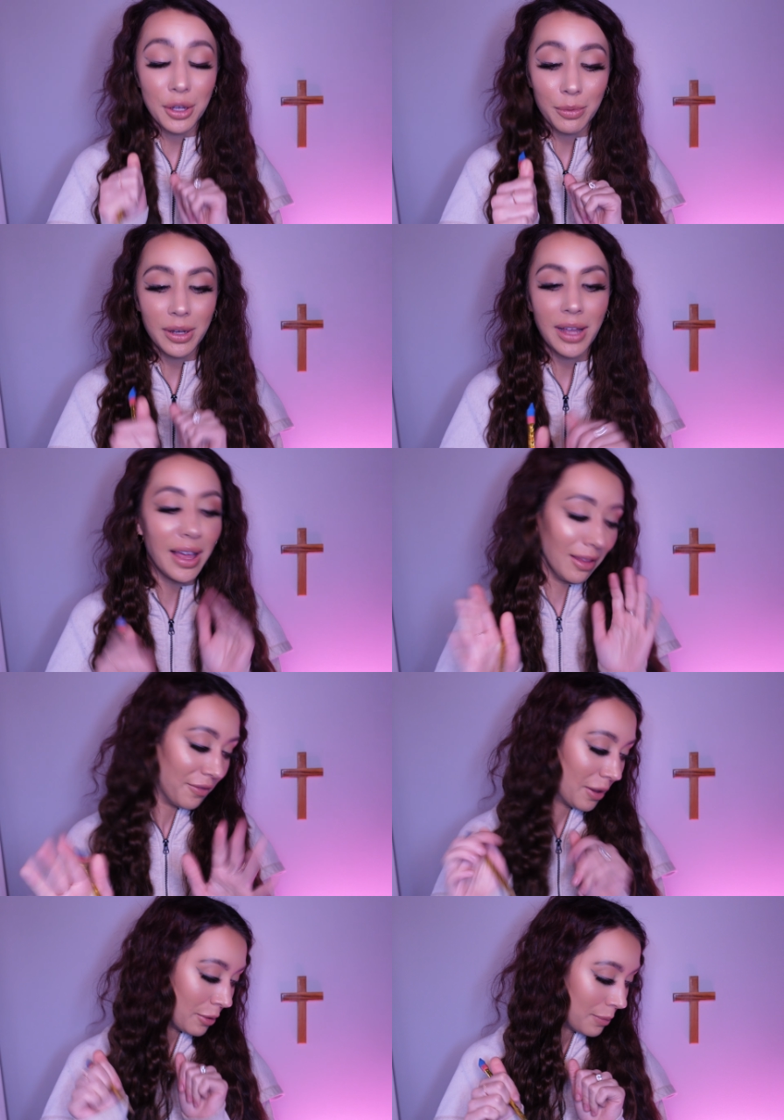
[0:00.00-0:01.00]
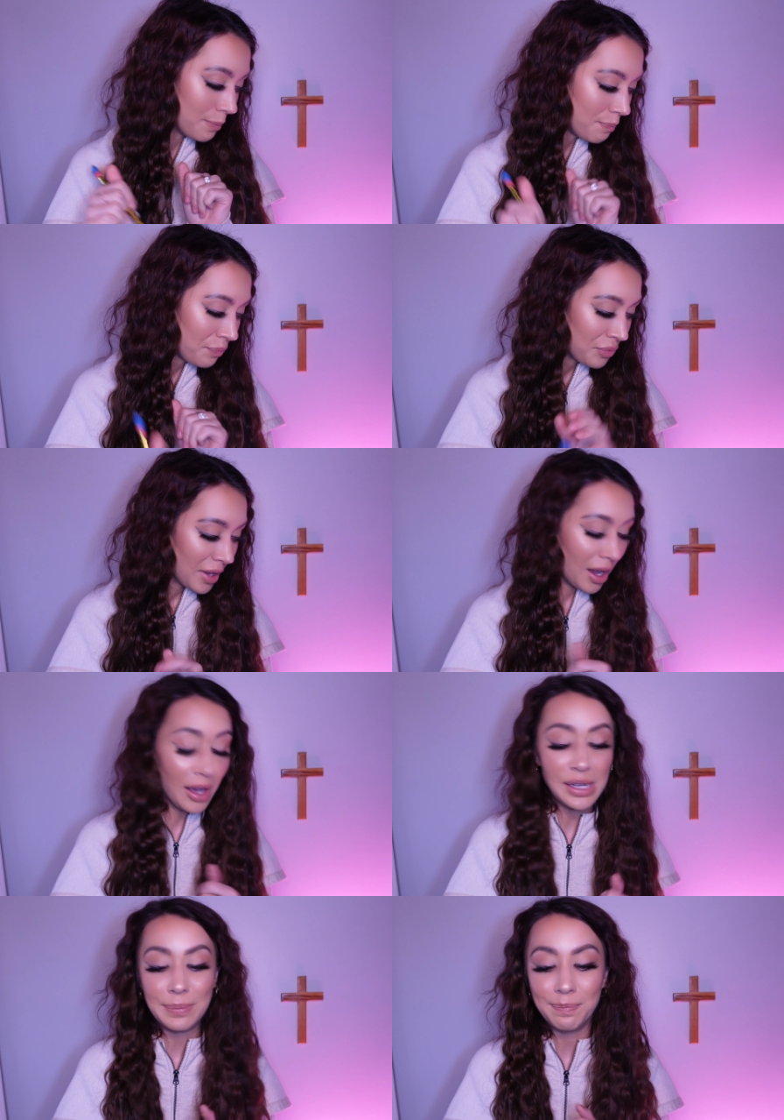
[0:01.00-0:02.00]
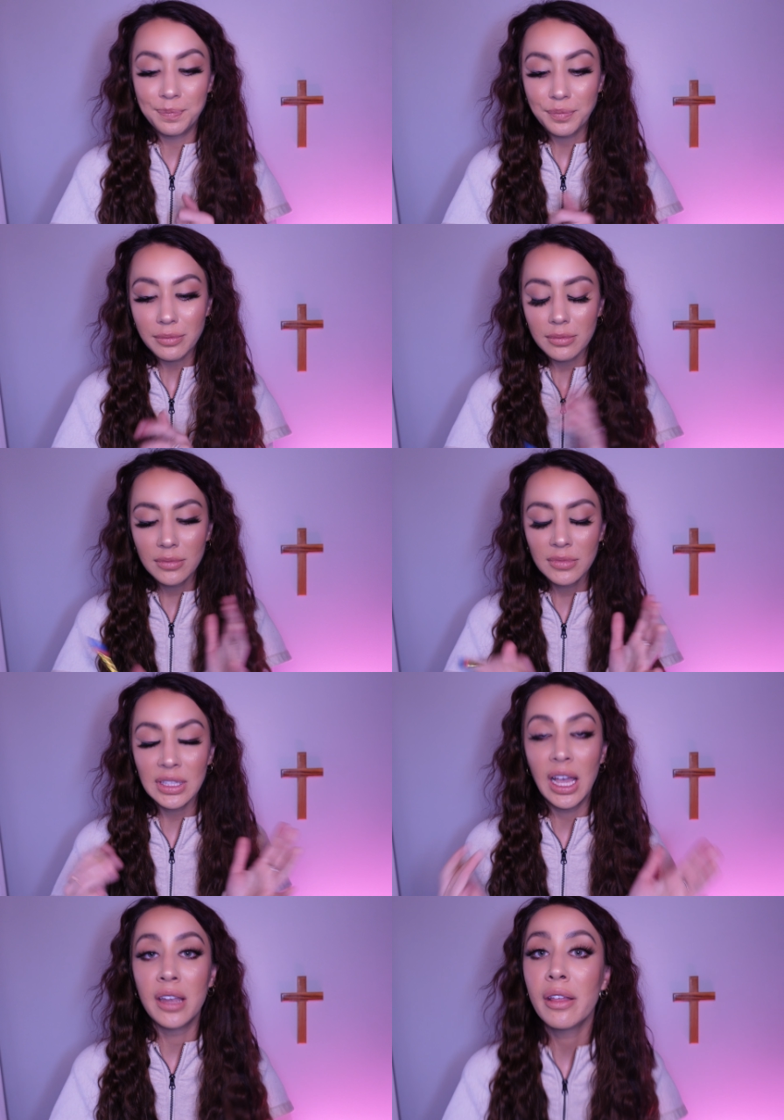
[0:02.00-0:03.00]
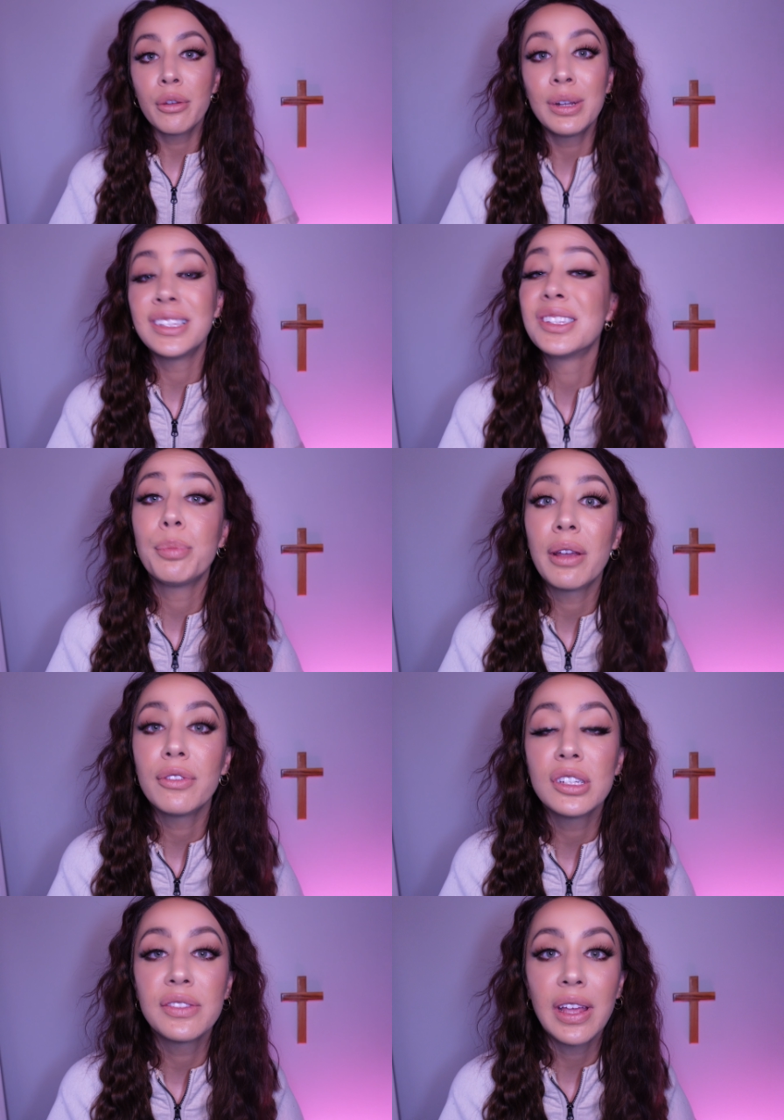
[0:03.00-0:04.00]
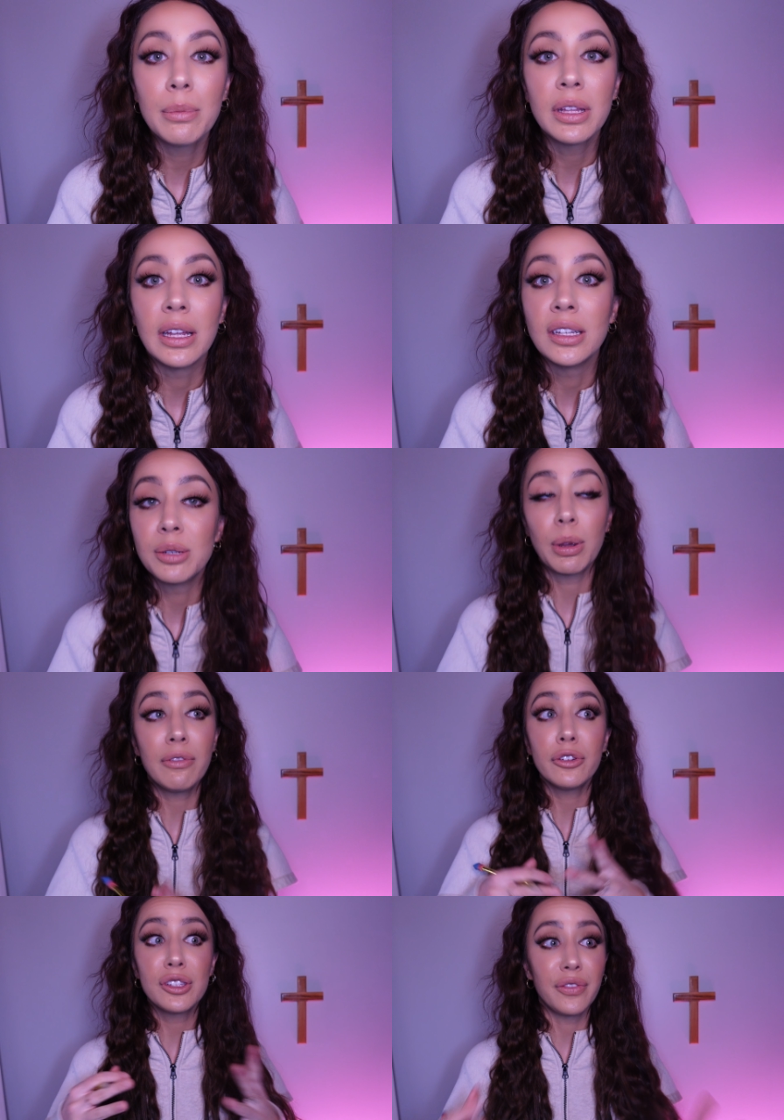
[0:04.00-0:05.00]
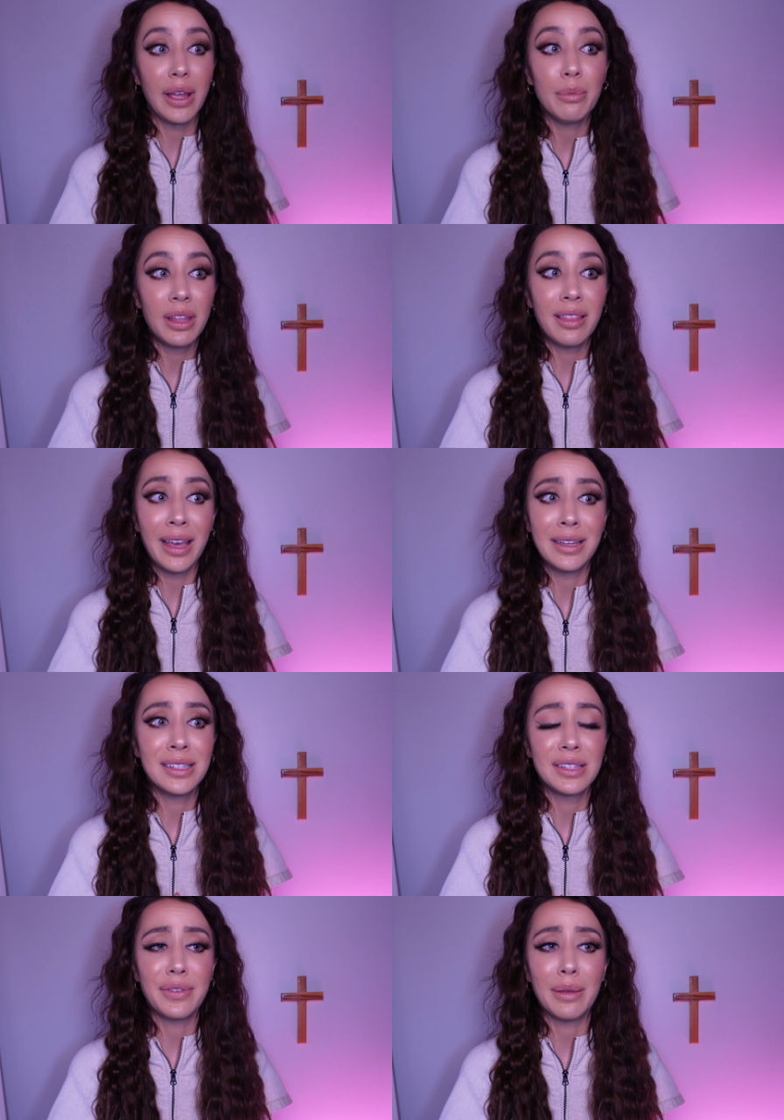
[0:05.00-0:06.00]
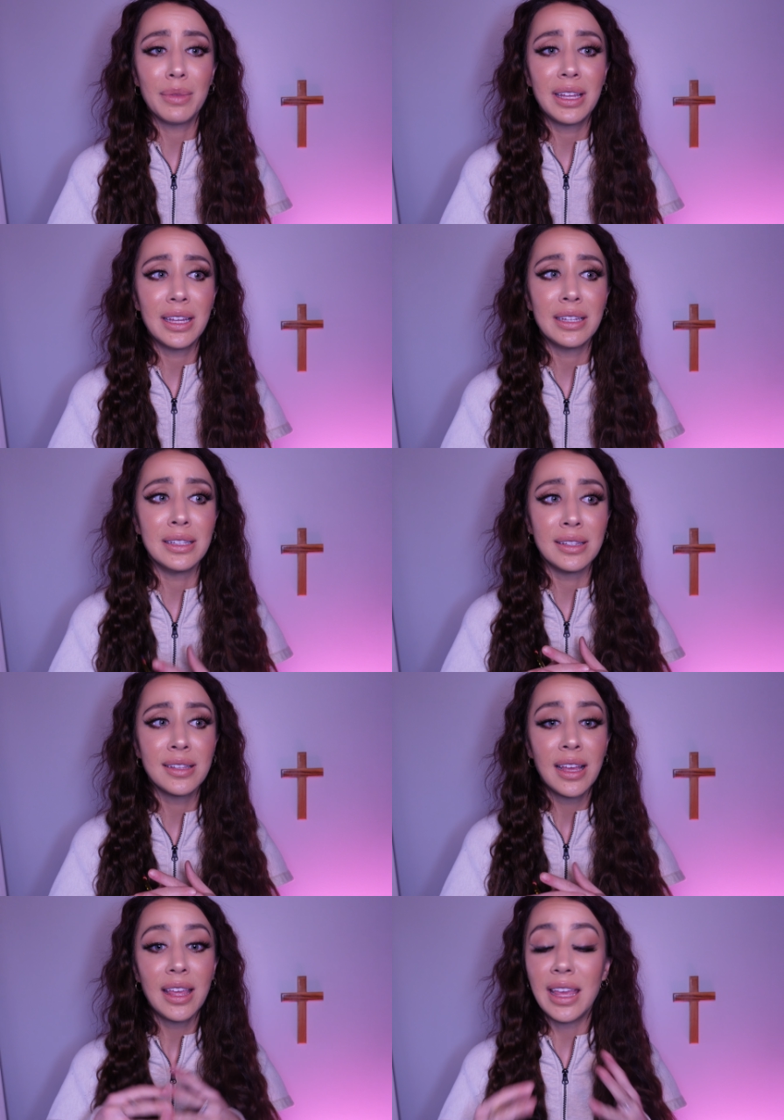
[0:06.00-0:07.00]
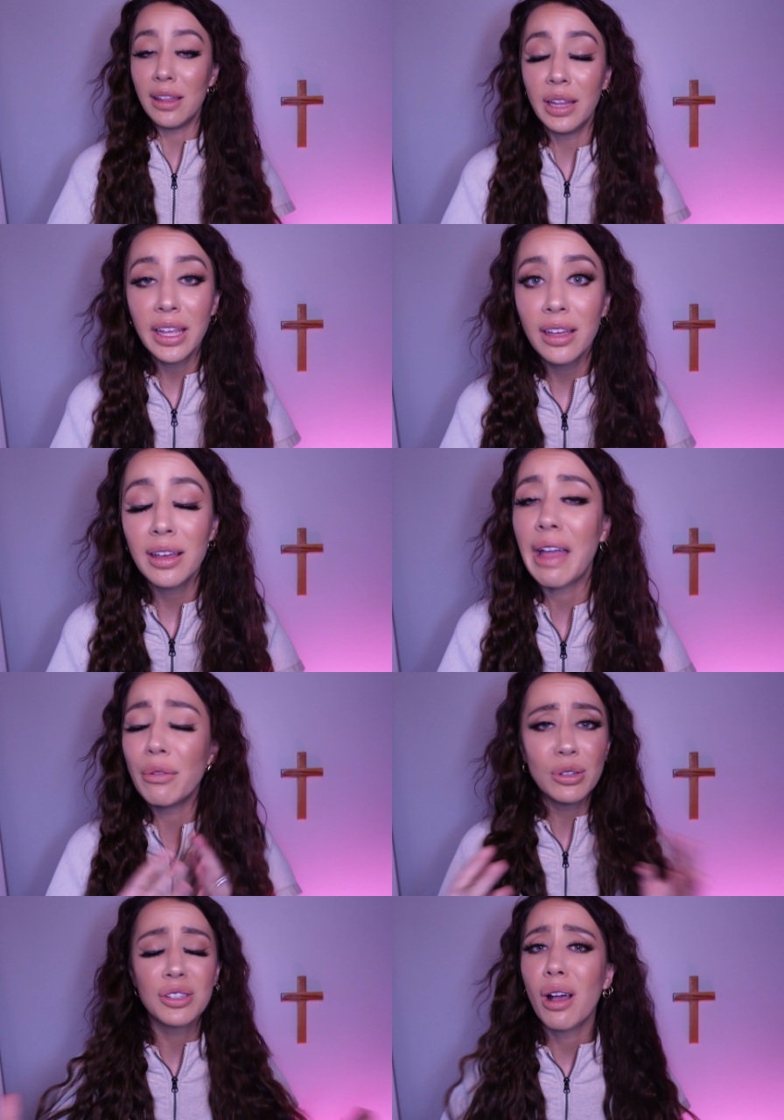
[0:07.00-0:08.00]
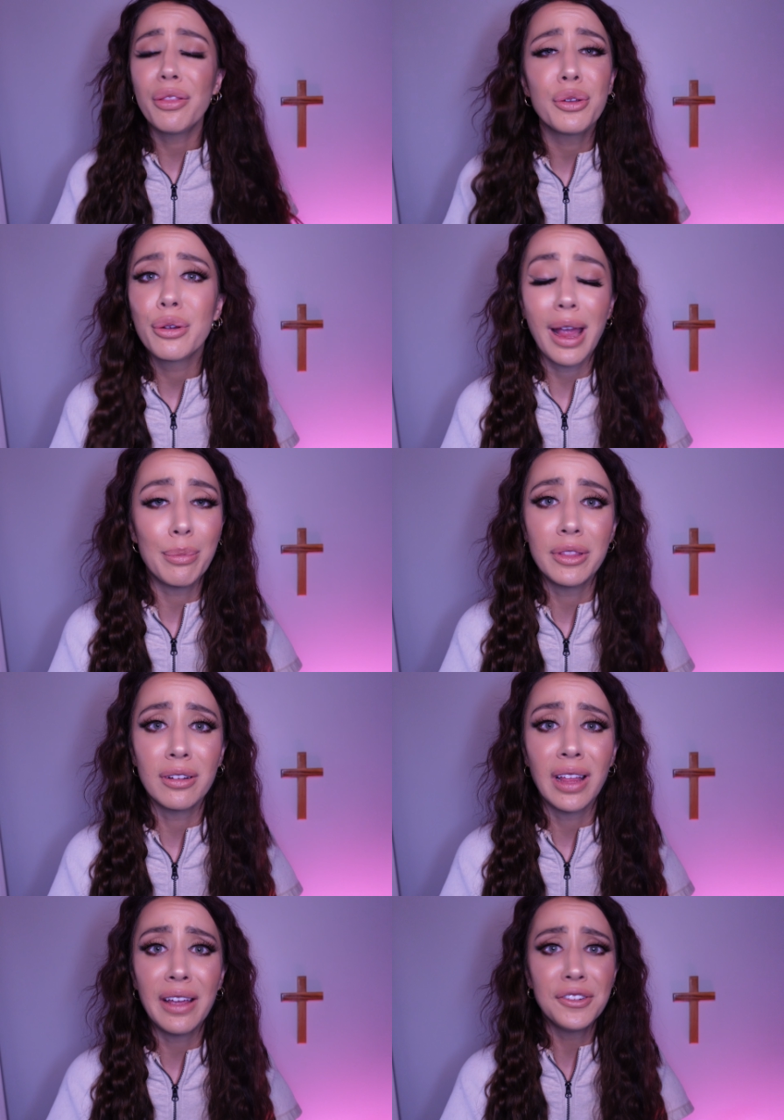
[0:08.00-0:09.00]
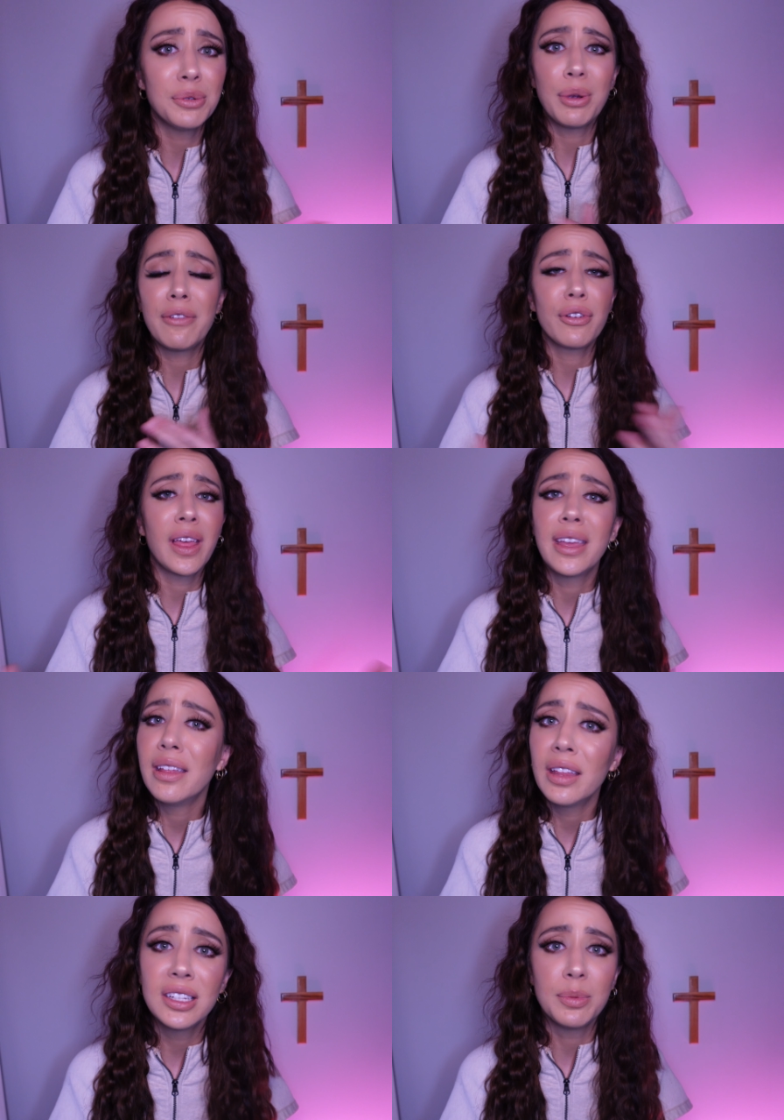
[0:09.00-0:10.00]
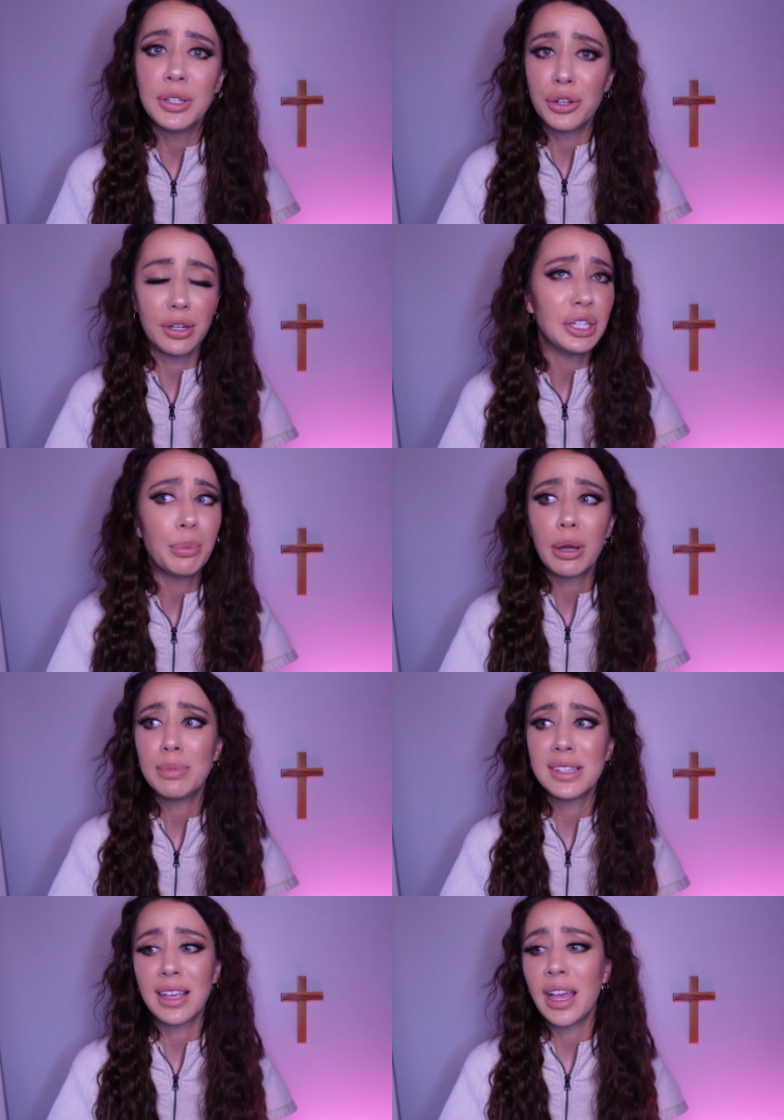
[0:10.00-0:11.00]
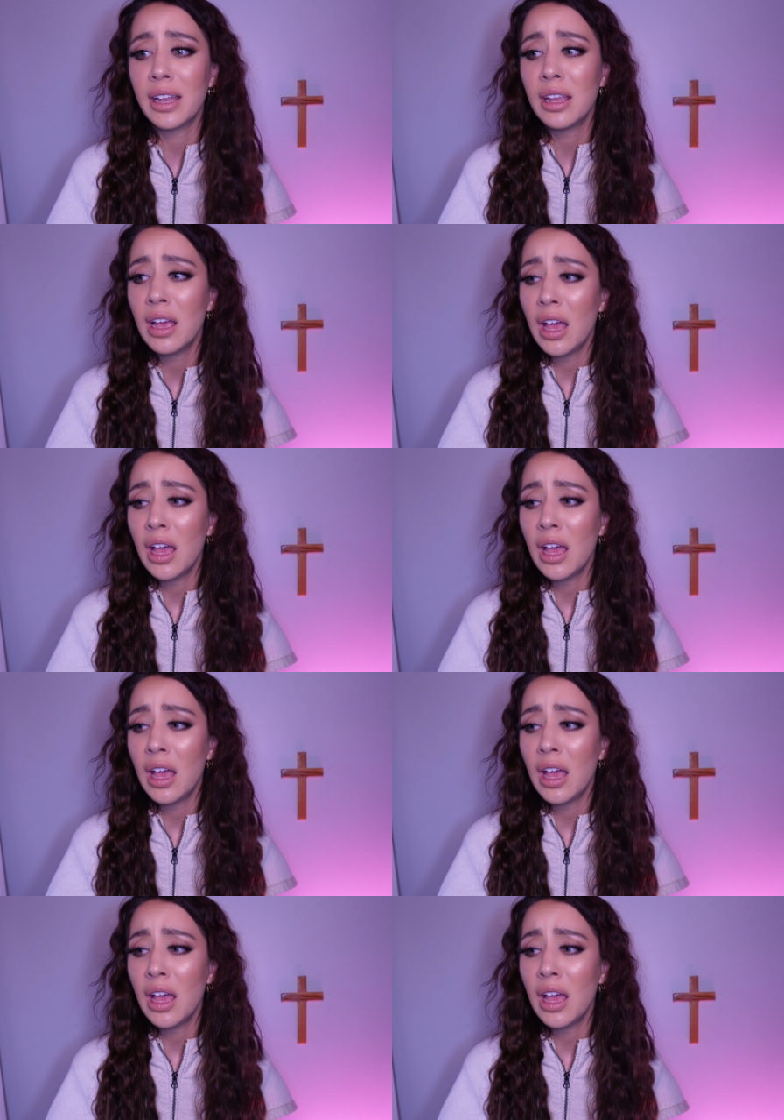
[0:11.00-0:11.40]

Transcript: a good one. I love that one. Um another one is to pray for his family. To pray for his family that his family is healing. Everyone's gone through crap in their life. To pray for that healing to be turned into purpose again.